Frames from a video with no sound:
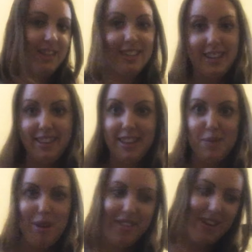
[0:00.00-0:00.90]
I didn't
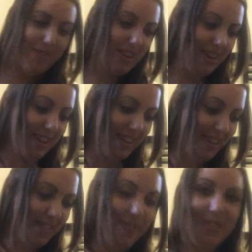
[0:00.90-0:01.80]
think about that when
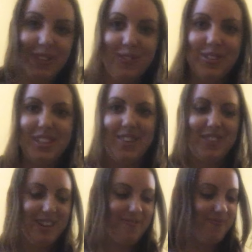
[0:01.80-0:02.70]
I was first
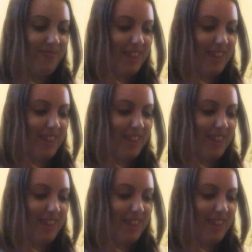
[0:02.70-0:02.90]
having him.